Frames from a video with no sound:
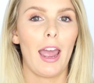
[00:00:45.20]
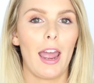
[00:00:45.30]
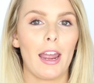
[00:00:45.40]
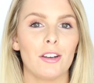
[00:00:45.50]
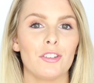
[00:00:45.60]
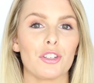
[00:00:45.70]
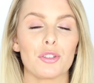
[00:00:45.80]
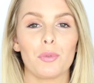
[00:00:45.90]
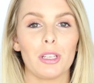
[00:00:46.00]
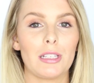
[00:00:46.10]
and
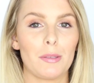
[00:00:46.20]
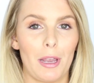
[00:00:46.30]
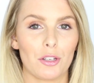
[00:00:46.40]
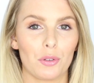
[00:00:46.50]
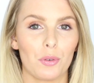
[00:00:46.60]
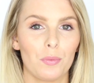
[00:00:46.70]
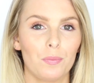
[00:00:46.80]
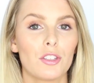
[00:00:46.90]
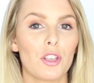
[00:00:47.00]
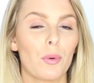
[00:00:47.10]
just really special.
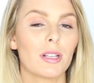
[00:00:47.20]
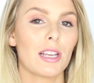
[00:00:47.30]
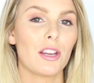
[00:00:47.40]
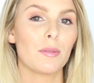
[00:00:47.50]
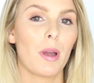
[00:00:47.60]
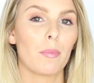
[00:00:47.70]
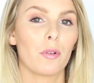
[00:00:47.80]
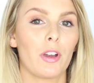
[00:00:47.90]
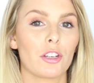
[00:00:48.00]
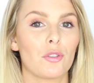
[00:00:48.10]
So the ones I use in my
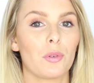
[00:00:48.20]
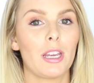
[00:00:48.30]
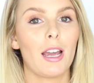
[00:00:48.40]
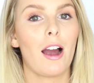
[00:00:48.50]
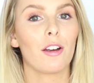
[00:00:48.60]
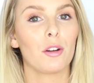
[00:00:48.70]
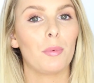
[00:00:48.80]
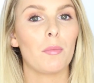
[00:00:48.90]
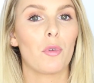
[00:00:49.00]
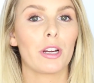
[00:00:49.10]
professional kit are a little
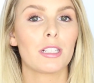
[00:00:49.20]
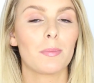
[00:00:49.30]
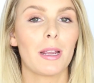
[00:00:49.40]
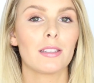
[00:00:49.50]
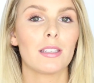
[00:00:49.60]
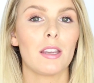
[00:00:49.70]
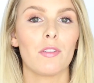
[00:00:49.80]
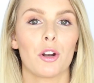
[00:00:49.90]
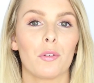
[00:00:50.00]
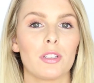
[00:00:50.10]
bit more expensive,
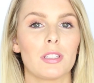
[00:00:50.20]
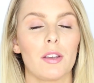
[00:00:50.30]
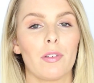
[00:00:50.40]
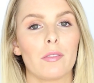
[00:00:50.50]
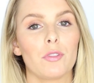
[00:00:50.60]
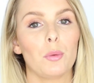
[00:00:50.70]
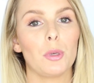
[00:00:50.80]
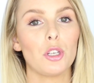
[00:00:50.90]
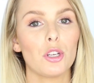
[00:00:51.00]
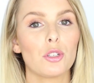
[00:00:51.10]
and obviously if I'm
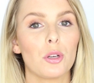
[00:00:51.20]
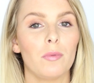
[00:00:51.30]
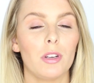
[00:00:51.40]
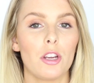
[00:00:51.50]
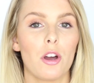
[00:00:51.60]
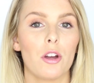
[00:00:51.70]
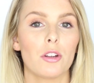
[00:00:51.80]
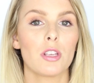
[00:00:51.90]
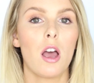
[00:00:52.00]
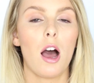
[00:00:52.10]
filming YouTube
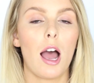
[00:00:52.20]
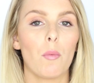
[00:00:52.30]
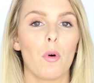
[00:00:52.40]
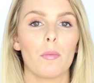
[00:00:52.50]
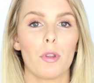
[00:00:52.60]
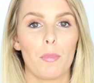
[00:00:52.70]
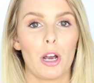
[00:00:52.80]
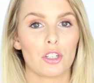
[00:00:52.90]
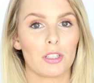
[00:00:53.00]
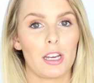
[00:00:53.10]
videos, I want the
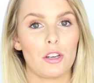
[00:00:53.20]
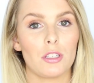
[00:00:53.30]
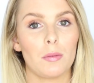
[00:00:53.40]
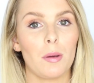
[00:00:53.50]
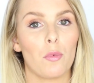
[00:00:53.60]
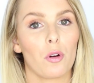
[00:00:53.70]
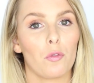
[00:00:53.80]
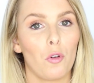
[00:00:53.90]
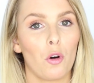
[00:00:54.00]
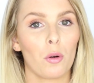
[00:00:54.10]
brushes I use to be more
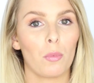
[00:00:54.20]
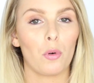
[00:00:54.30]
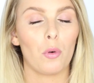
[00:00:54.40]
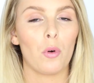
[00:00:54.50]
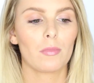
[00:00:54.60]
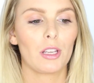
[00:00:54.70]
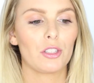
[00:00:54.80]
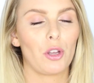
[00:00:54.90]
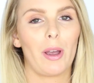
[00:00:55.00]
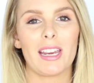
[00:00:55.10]
affordable.
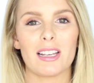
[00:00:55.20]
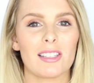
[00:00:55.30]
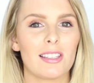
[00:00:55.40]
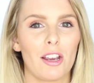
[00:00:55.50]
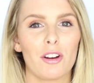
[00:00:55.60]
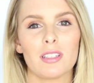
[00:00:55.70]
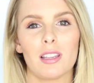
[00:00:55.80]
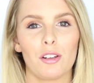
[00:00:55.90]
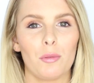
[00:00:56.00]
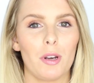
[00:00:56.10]
So I guess there is a
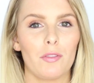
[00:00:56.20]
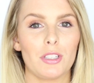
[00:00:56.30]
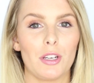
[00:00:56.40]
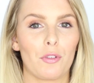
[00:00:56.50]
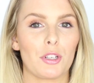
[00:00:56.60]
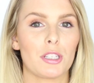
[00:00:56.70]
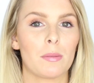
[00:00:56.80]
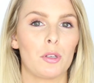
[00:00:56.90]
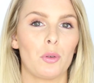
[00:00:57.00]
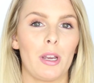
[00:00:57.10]
little bit of a difference
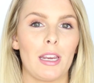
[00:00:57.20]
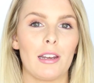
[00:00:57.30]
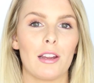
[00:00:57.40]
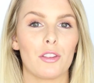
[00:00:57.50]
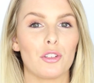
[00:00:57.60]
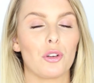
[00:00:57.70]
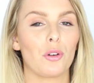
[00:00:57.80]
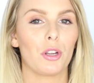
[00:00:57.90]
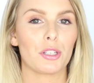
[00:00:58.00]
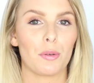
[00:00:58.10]
between the
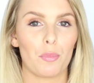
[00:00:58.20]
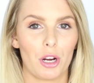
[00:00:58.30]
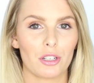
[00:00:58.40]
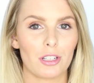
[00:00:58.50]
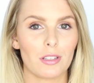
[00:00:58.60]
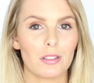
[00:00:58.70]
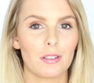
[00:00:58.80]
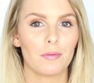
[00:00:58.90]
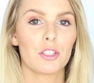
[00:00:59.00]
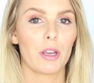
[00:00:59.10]
two lots of
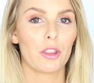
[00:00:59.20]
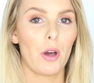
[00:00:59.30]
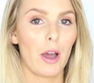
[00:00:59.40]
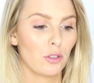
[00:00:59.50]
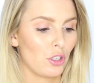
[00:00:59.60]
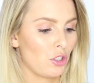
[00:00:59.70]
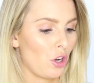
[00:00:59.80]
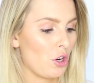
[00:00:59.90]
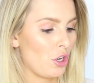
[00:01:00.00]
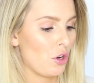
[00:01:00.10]
brushes. So I thought I would just
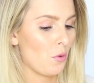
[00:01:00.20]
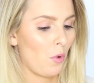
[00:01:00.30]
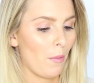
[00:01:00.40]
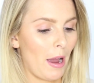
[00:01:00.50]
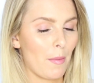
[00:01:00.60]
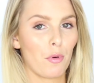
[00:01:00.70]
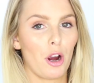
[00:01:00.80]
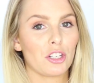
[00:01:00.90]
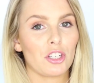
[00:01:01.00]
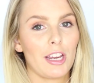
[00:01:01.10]
show you what my
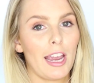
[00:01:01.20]
brush